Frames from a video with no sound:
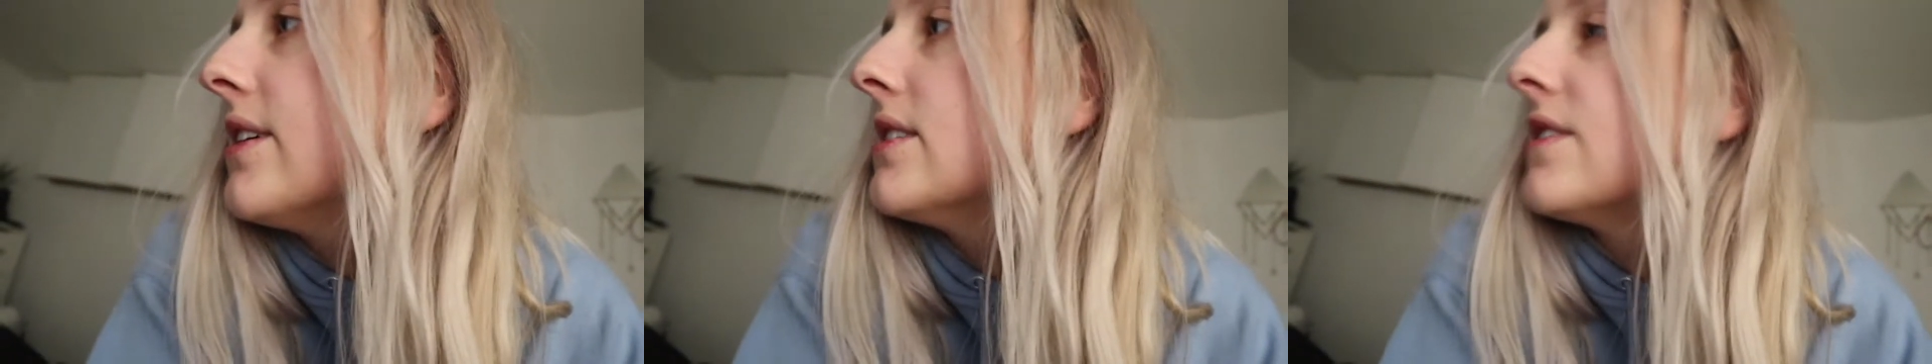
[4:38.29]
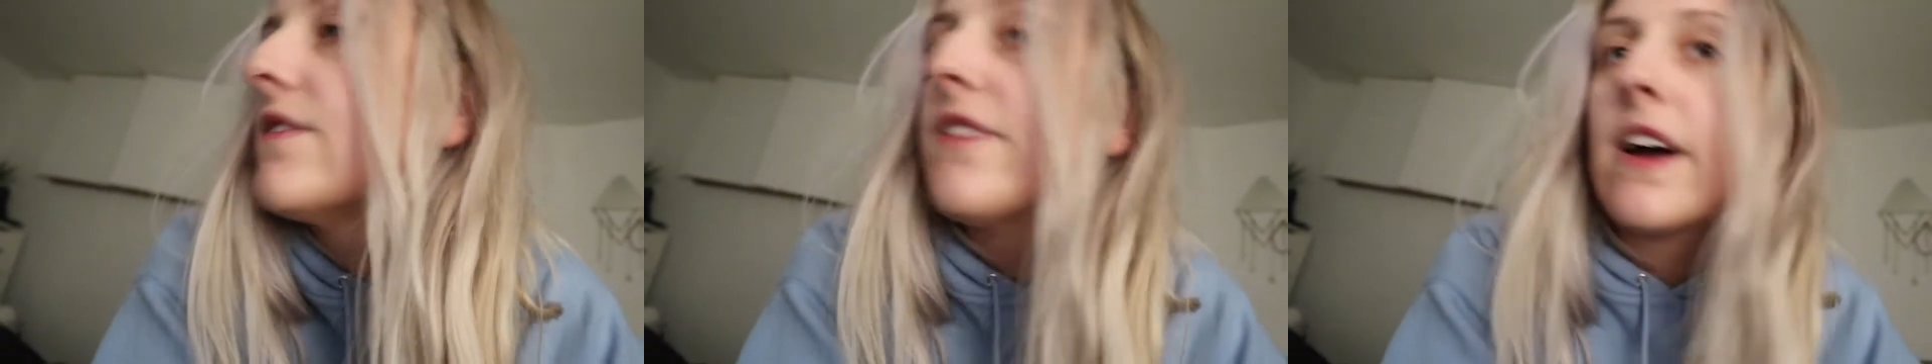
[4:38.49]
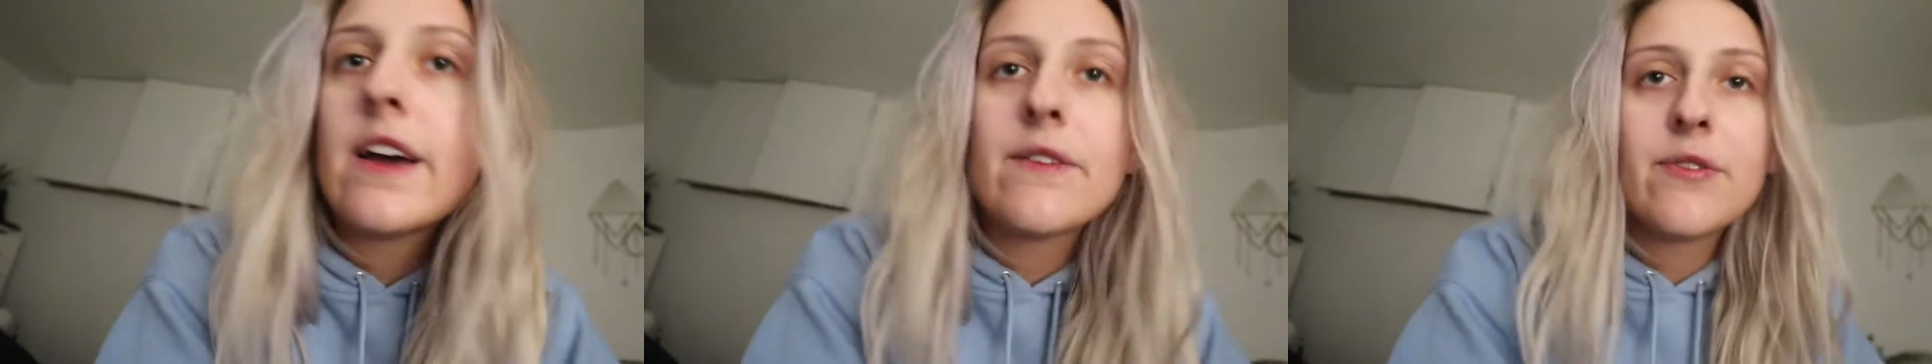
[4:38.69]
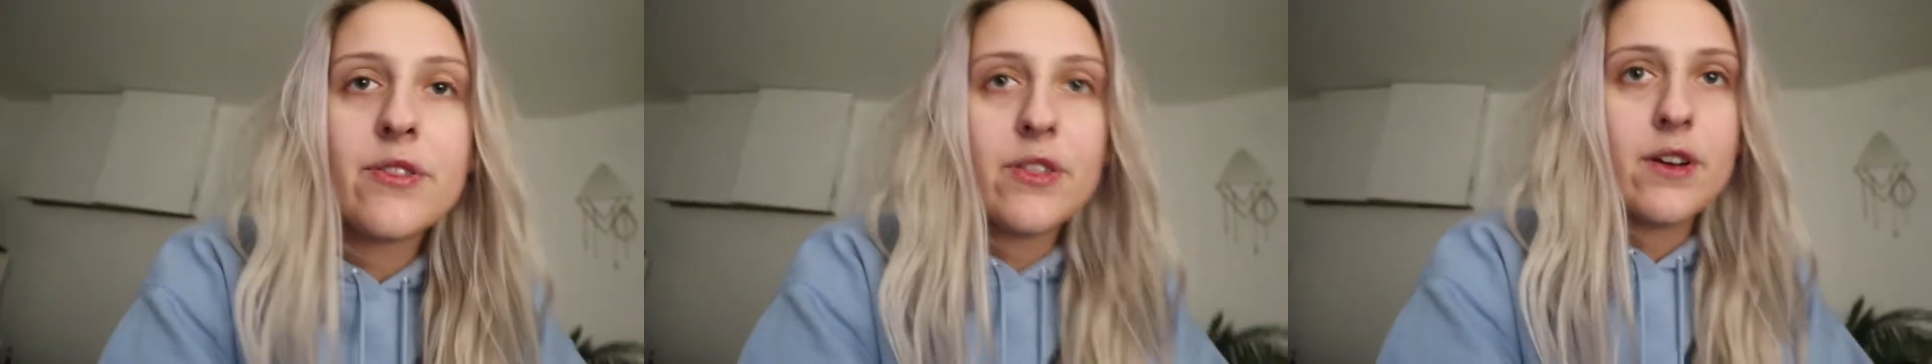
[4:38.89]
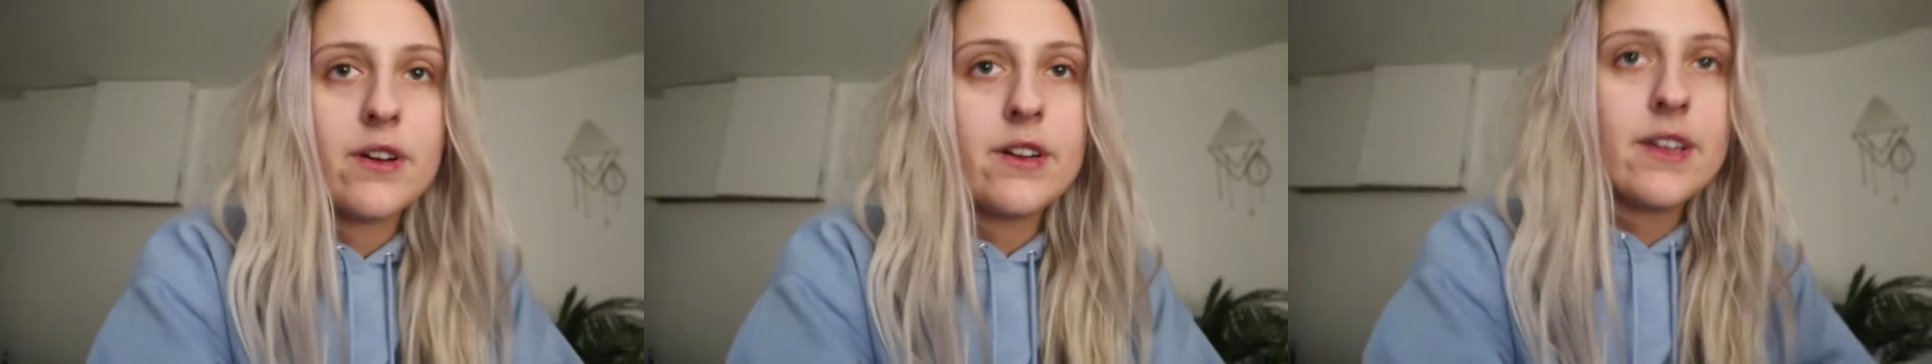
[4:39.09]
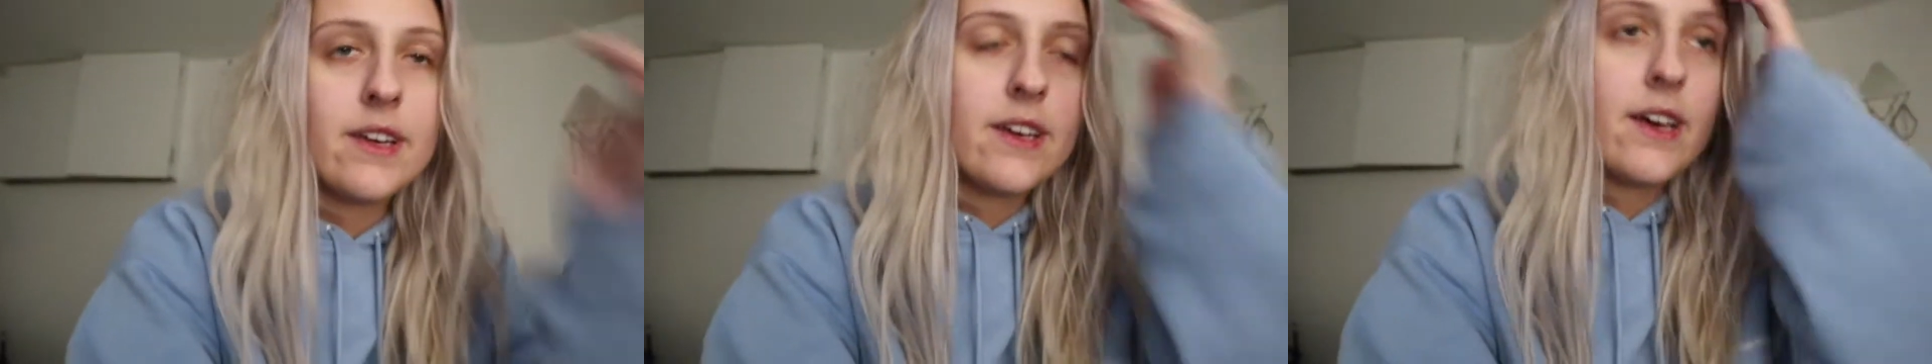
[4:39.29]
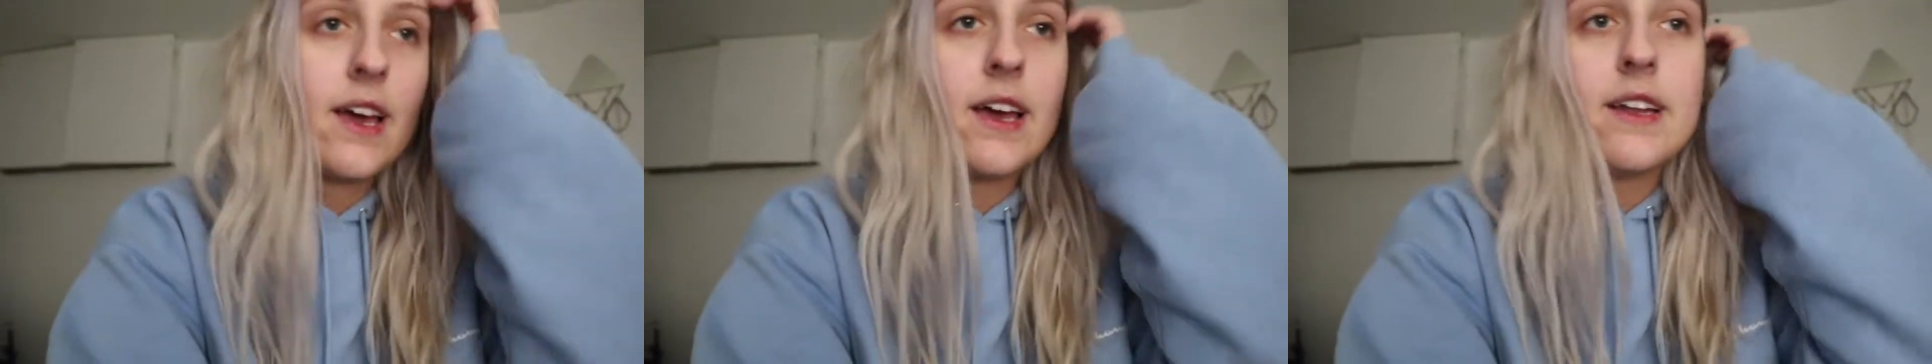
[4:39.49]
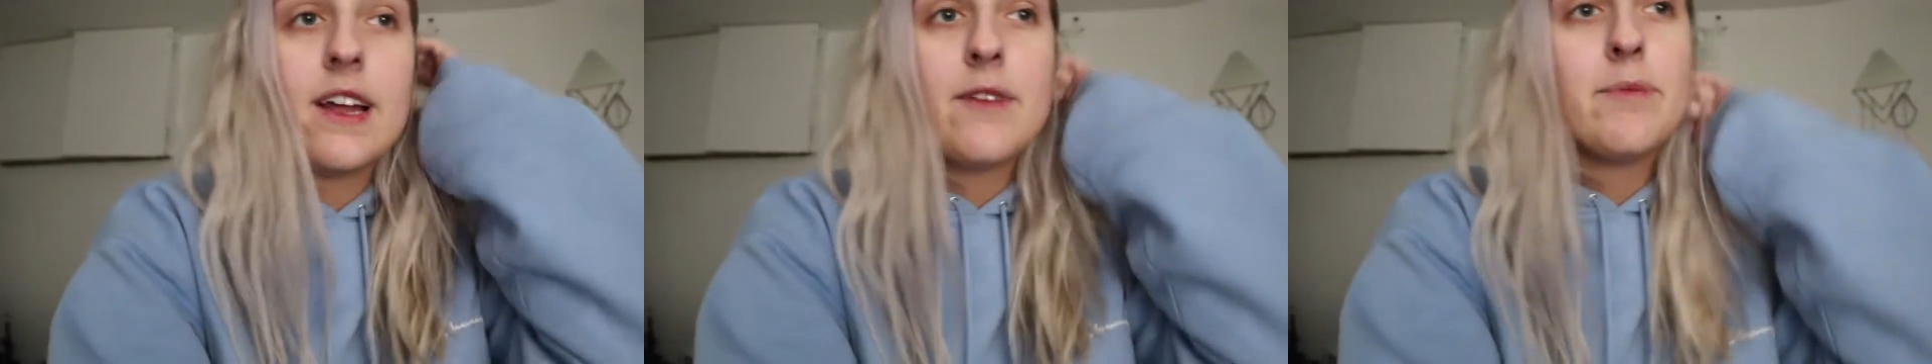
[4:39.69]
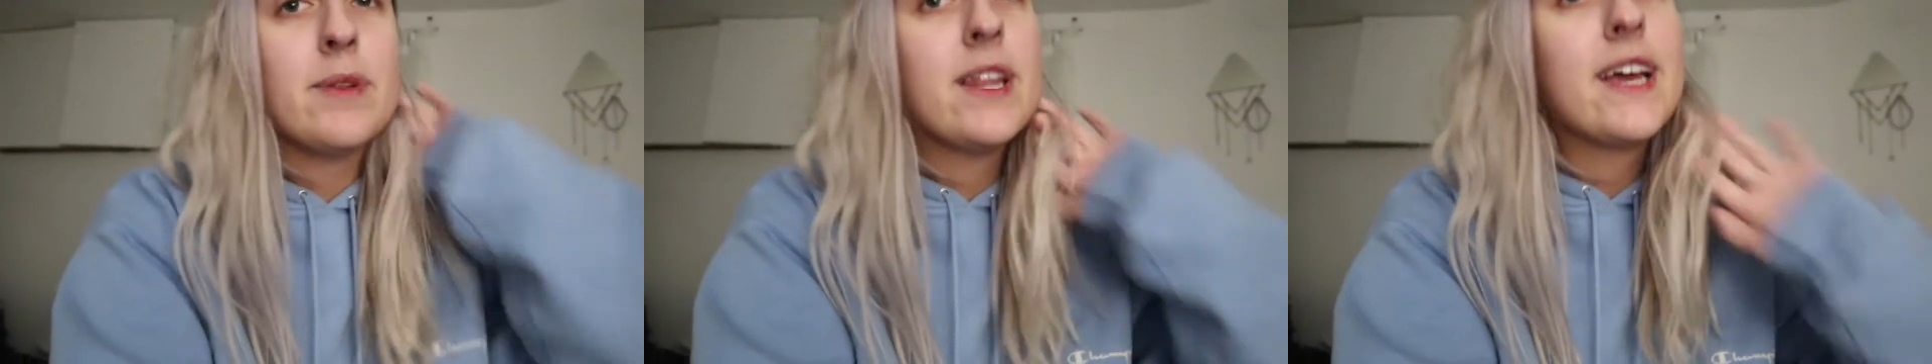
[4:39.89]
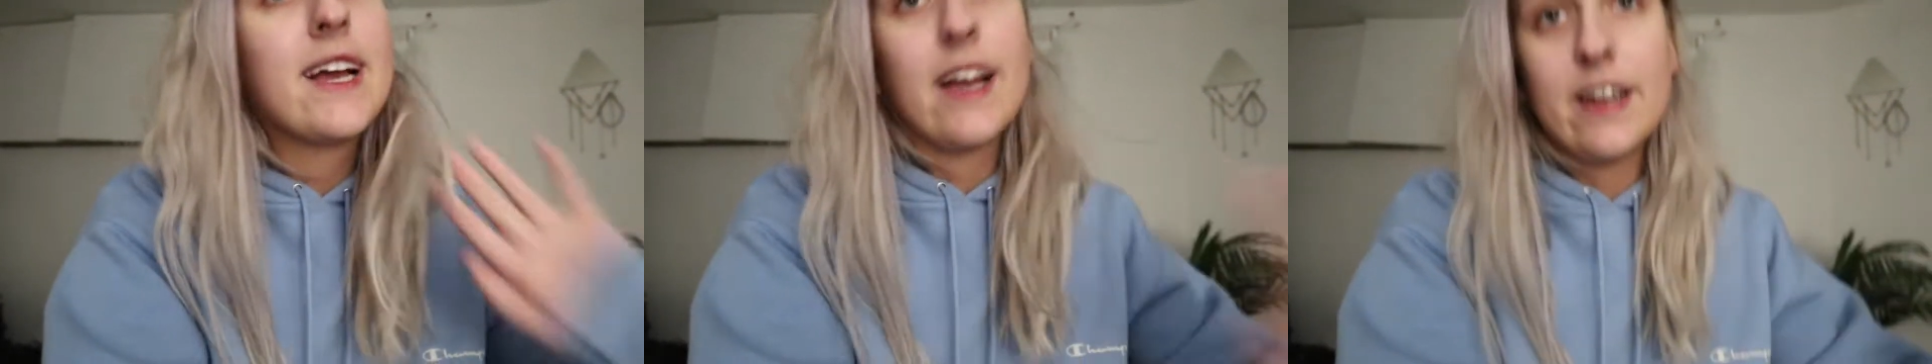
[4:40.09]
It's 5:30, and I've been
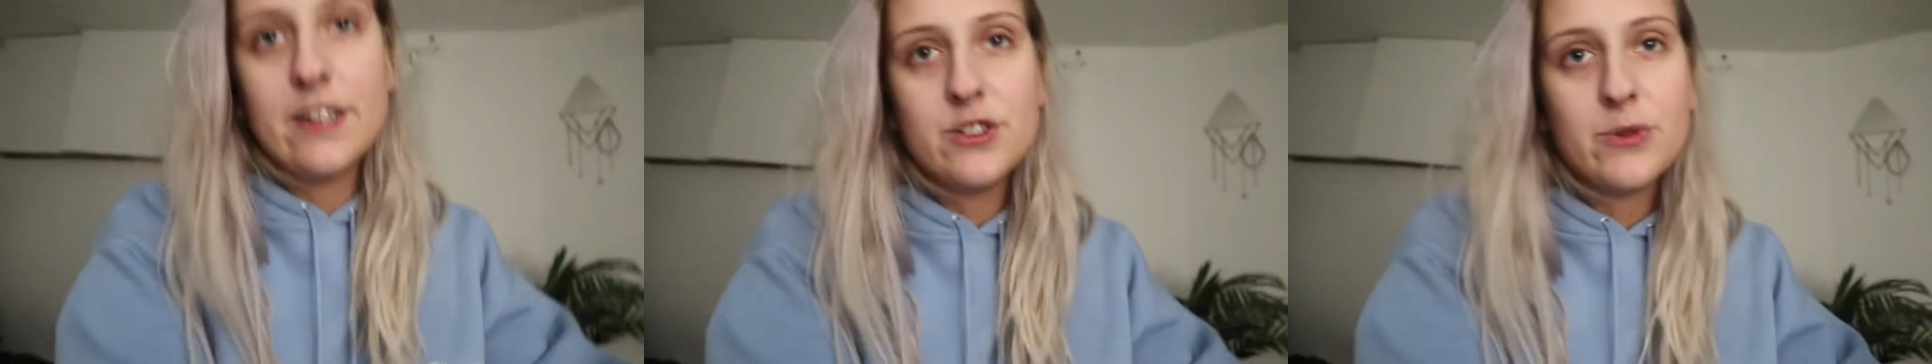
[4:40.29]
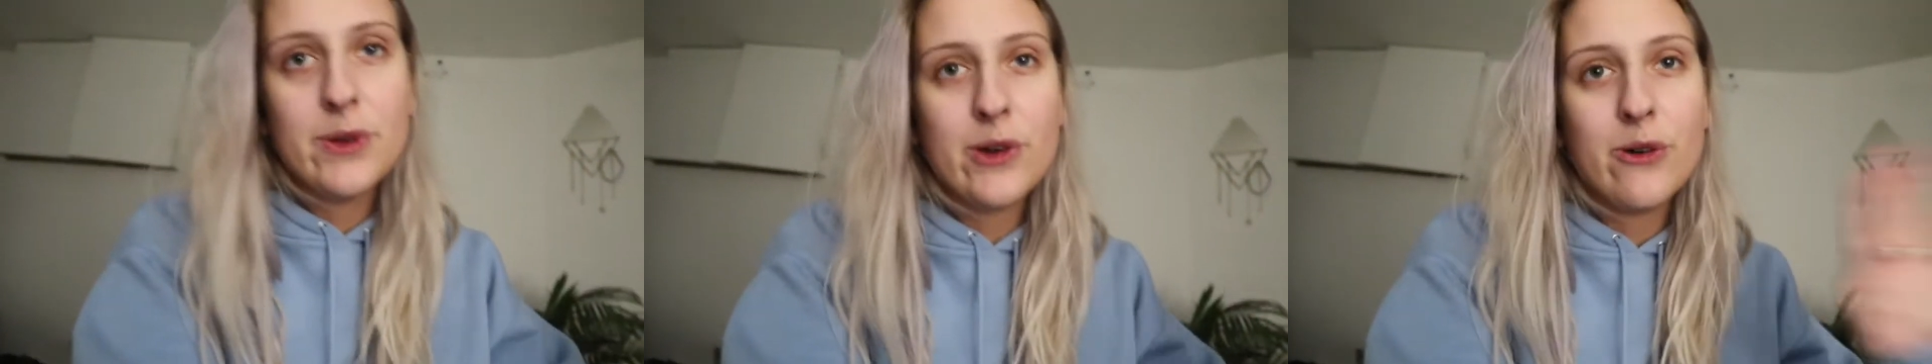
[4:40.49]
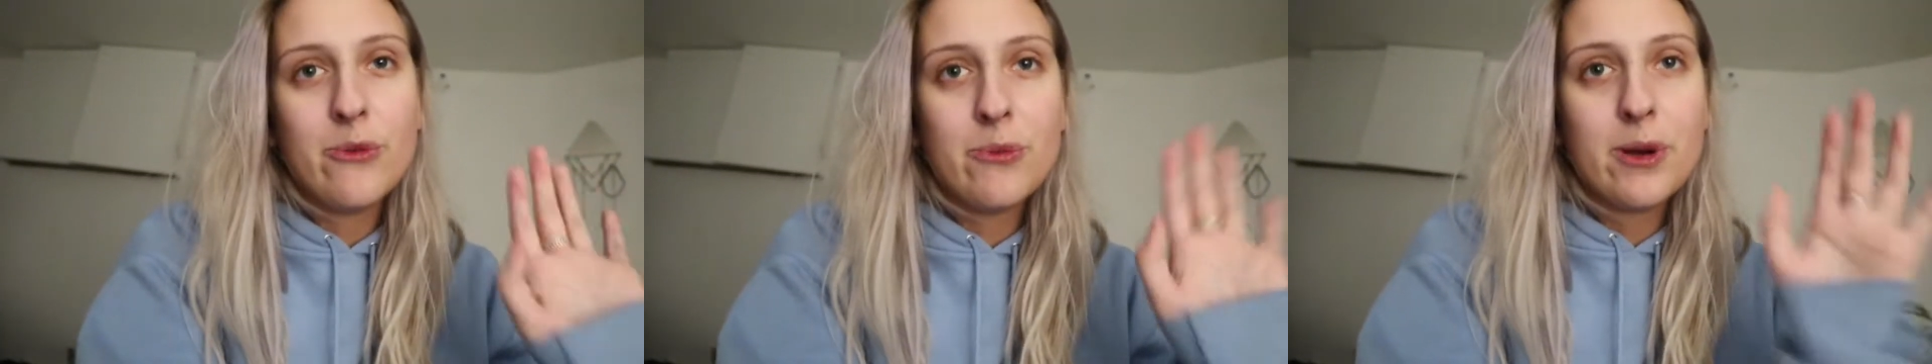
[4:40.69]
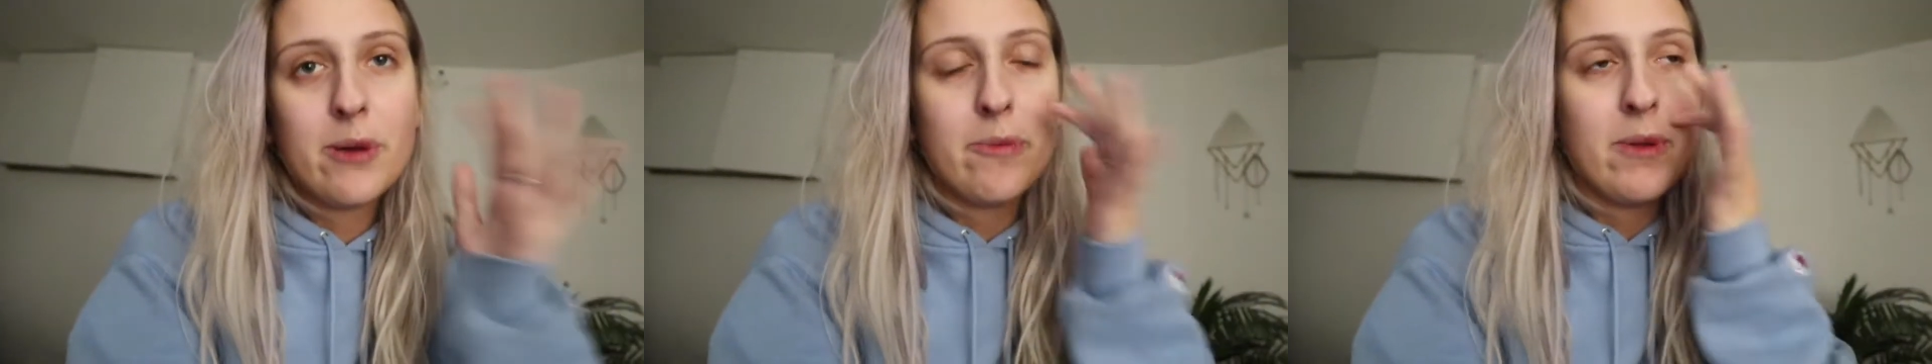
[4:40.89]
like kind of doing homework,